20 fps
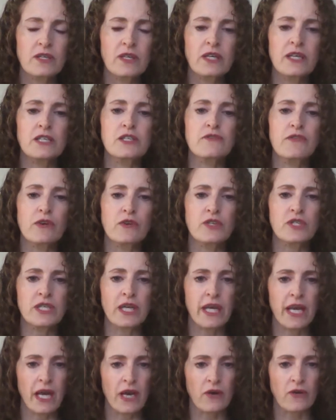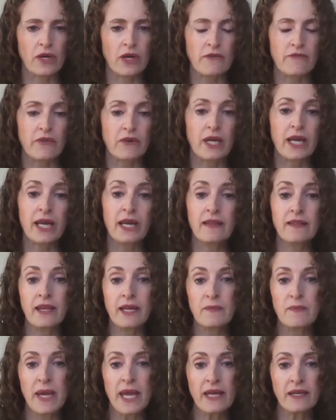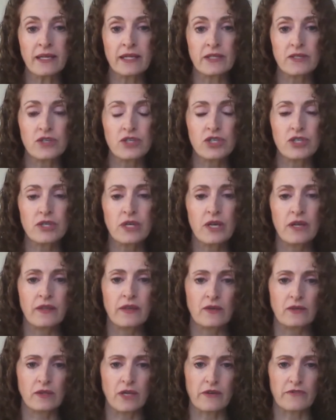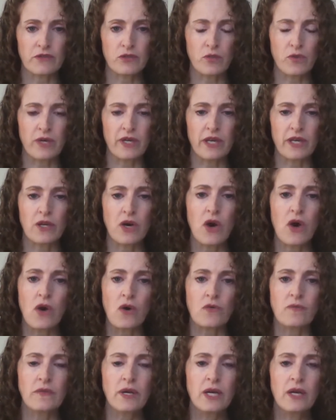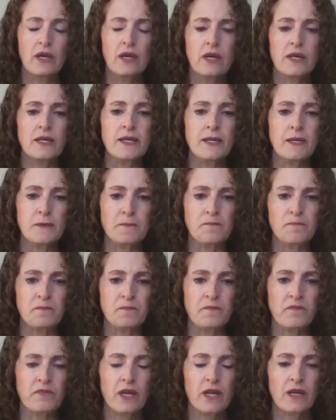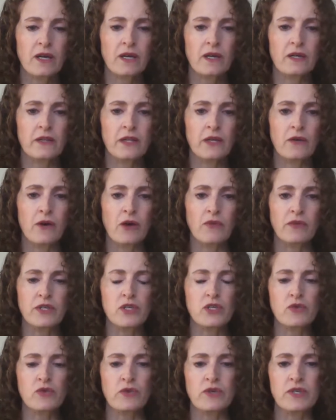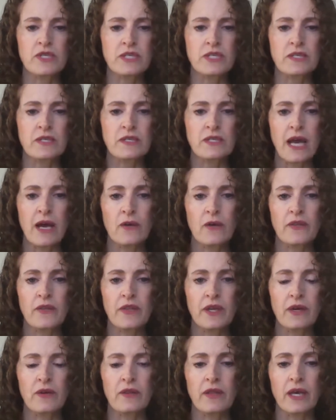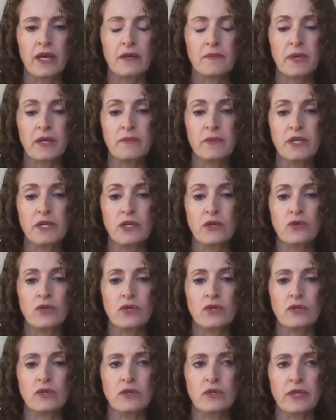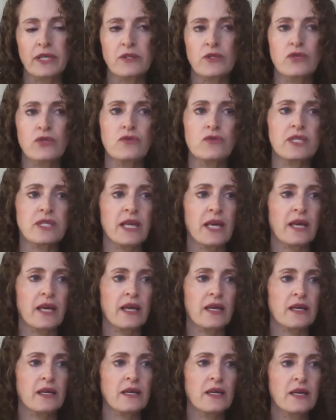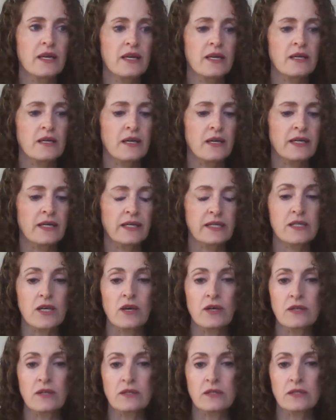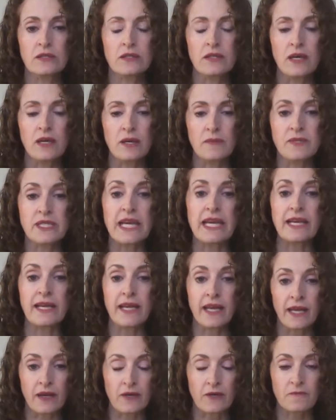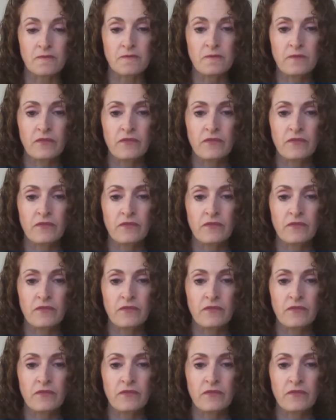as far as the caregiver, can they manage their loved one at home? There are resources out there that maybe you could look into, say, an adult daycare.